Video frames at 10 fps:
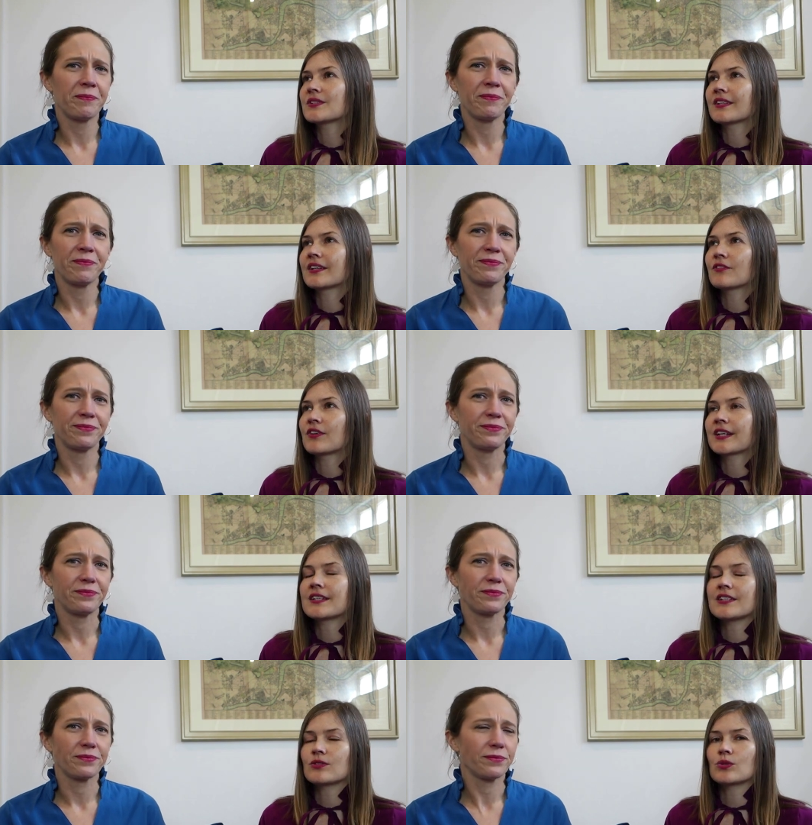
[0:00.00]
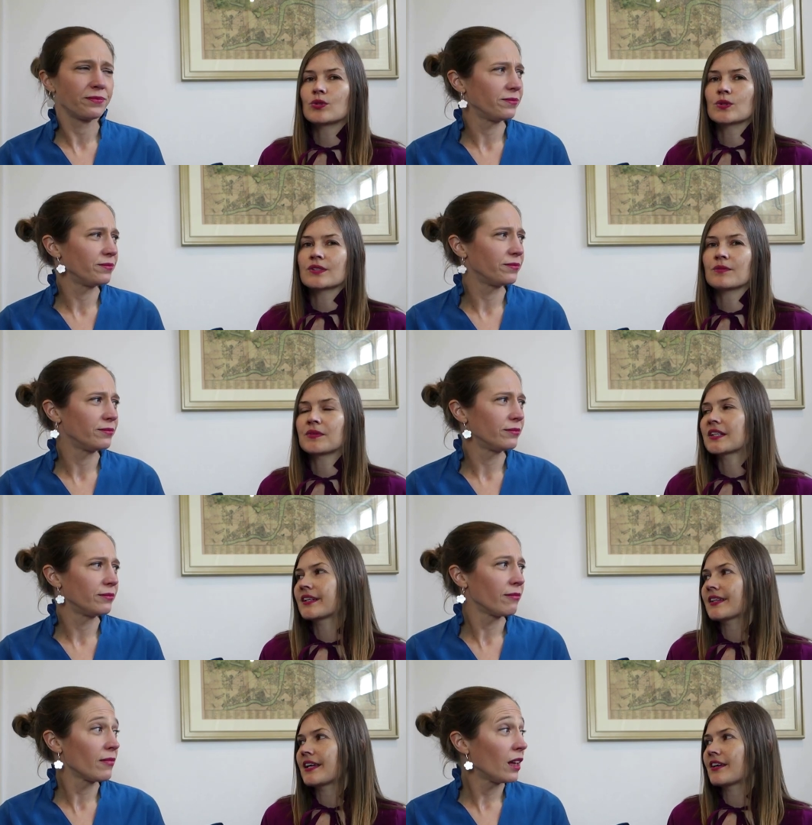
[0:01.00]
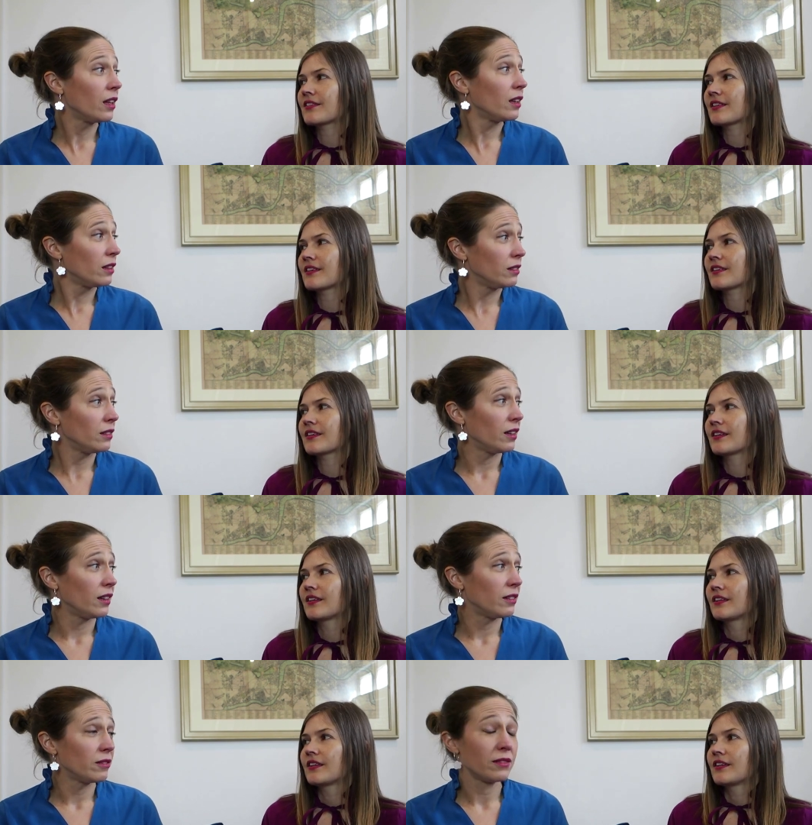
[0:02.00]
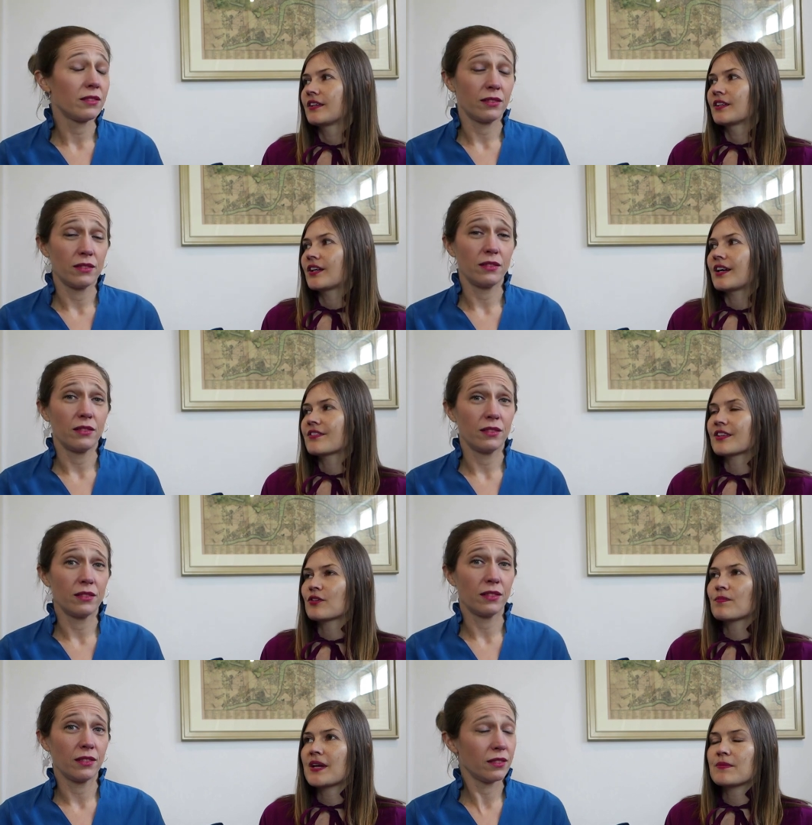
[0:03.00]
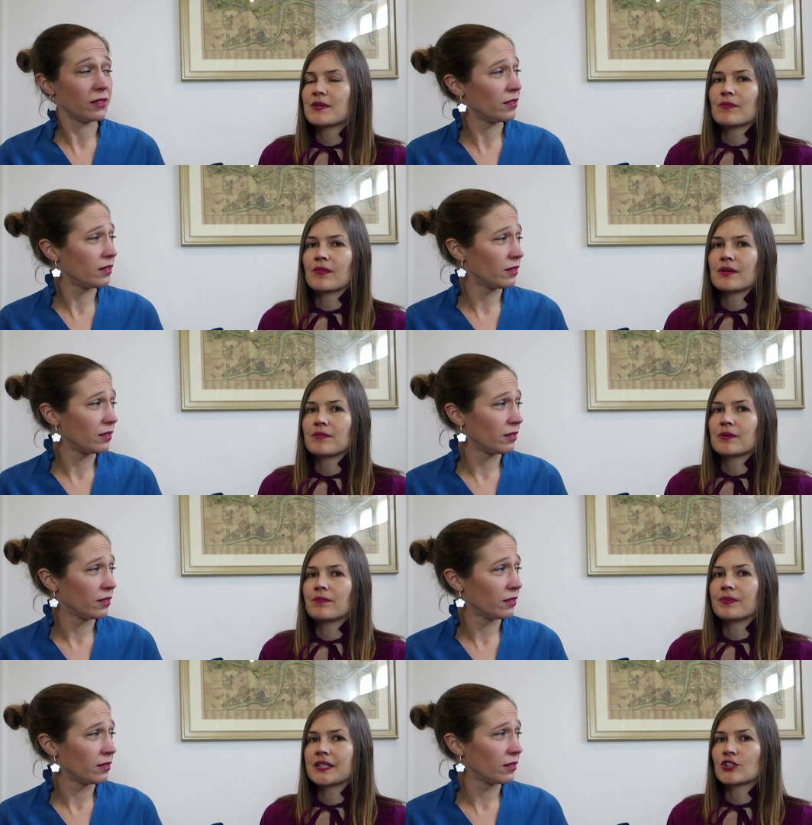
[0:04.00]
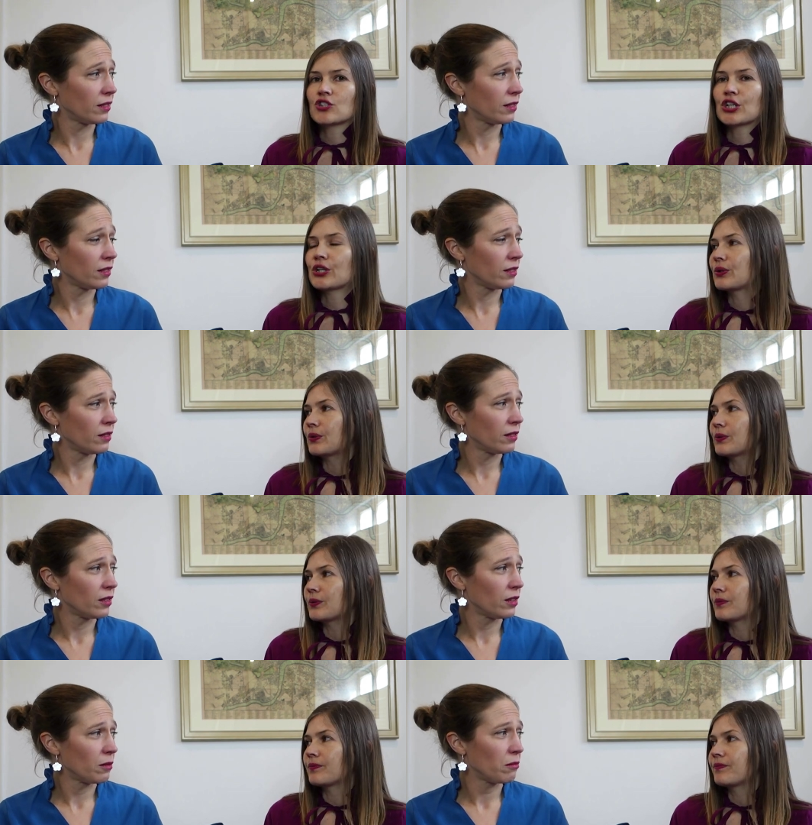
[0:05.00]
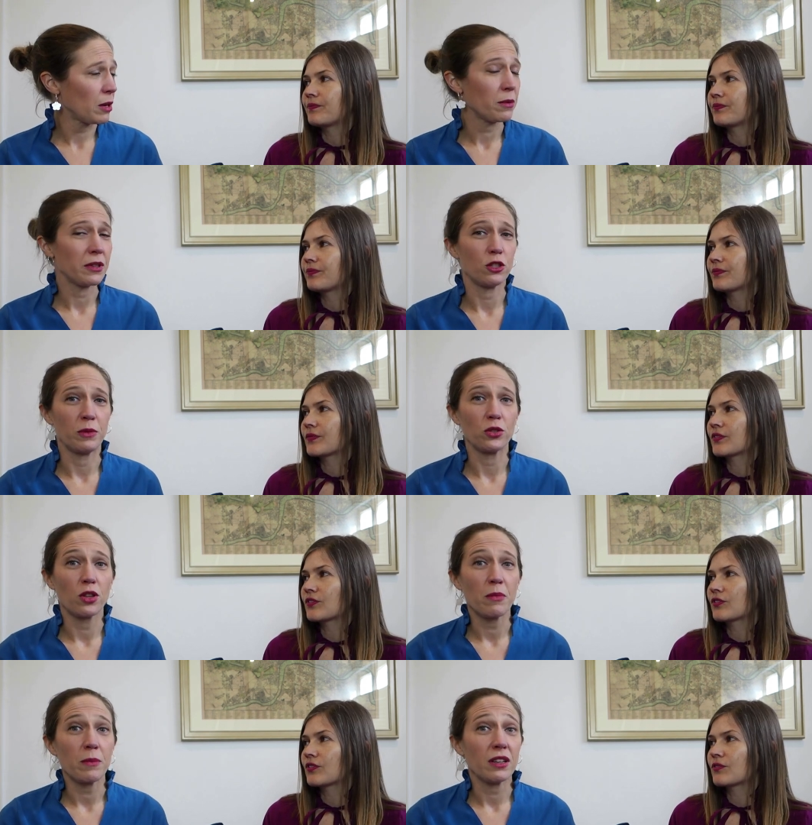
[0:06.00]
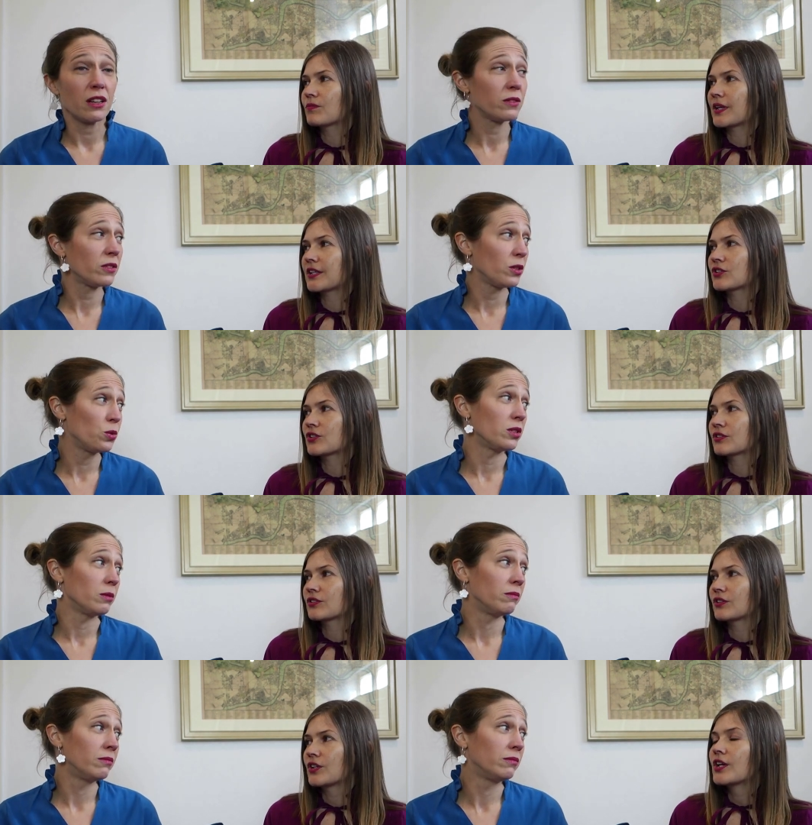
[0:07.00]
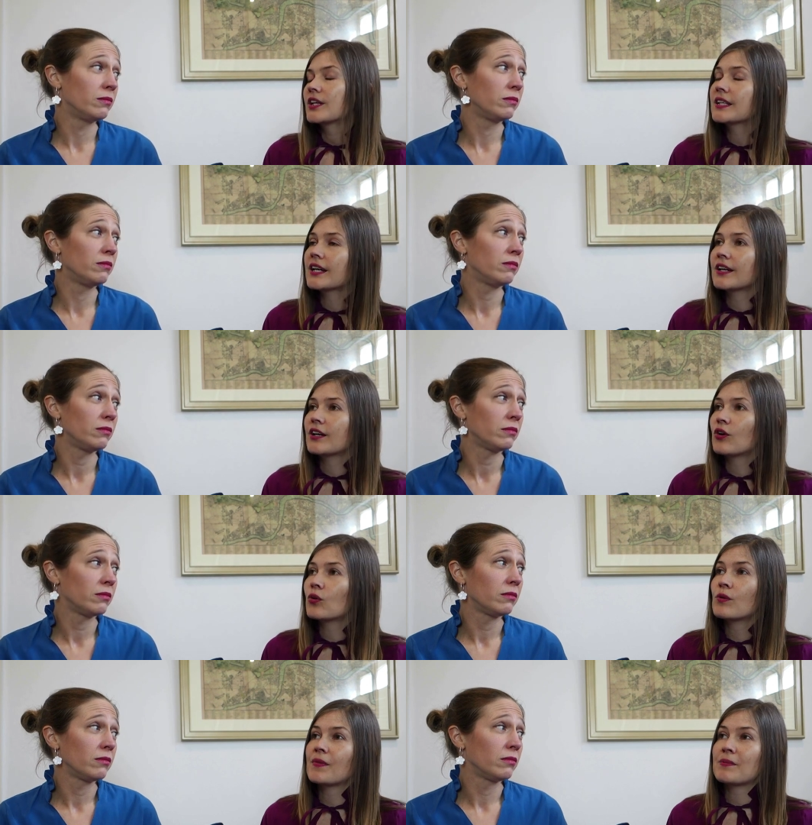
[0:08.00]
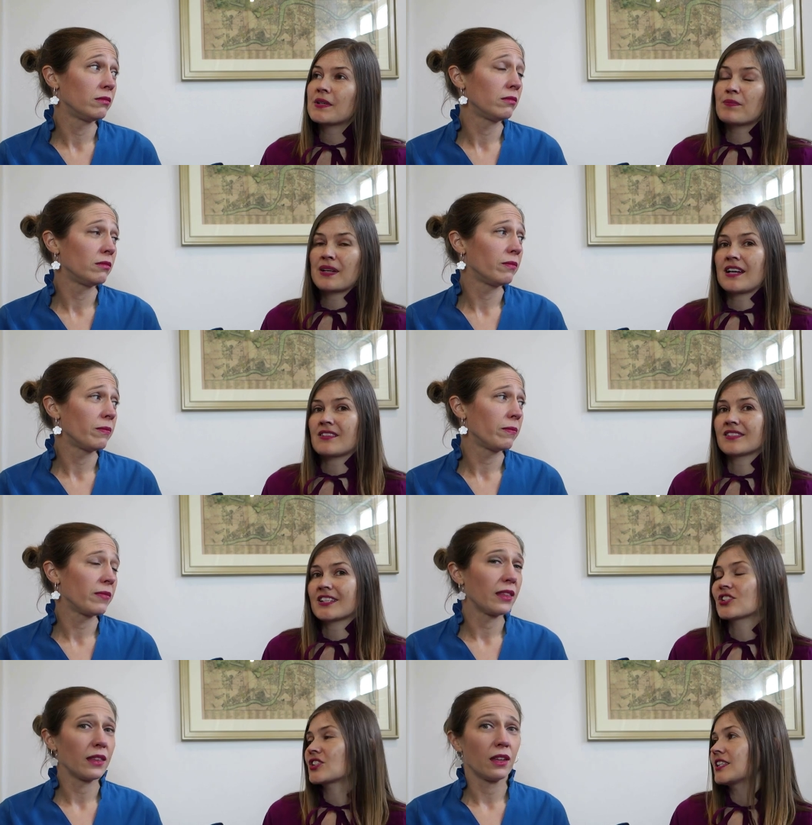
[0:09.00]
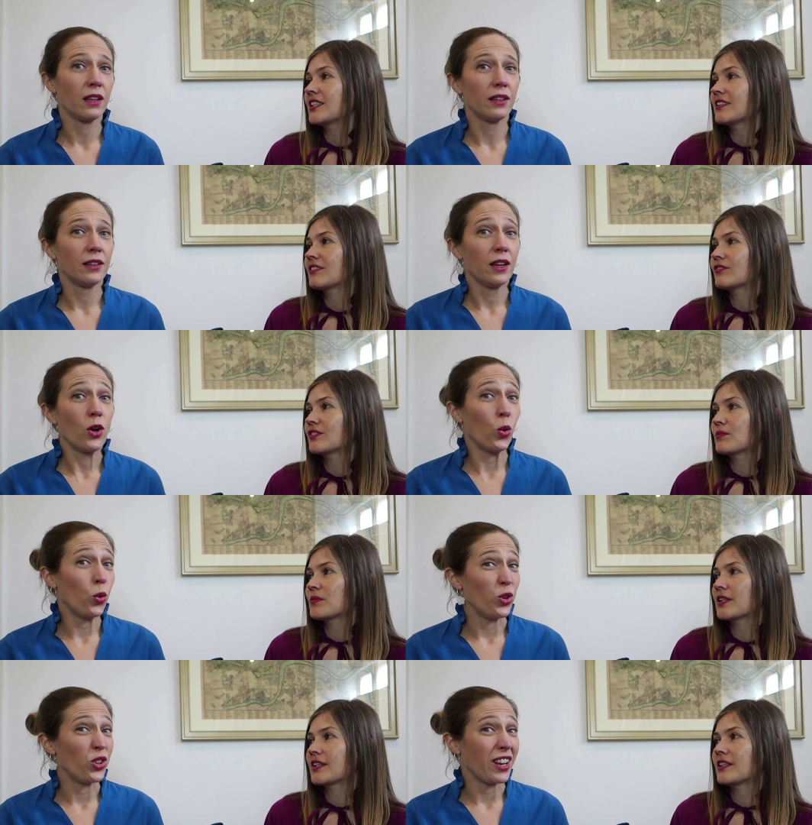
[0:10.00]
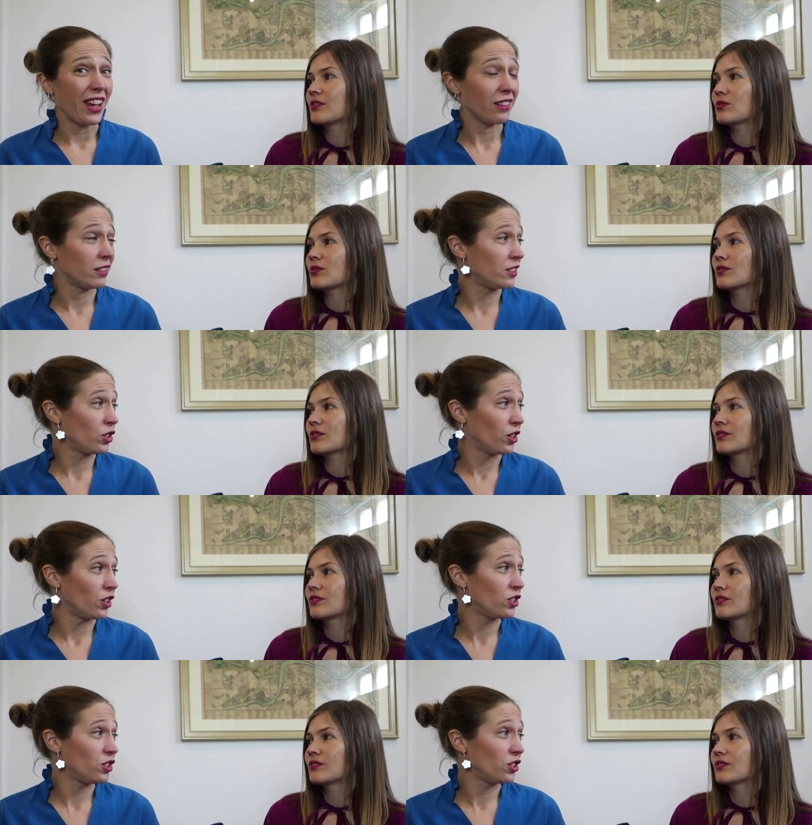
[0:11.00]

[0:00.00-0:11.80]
Speaker 1: thinking of like a needle cord or something like that. I think yeah. I think maybe it might be a bit too...
Speaker 2: Maybe a bit too much, although it might be nice much. for the autumn.
Speaker 1: Yeah, or maybe a blouse actually. Or you like could heck the skirt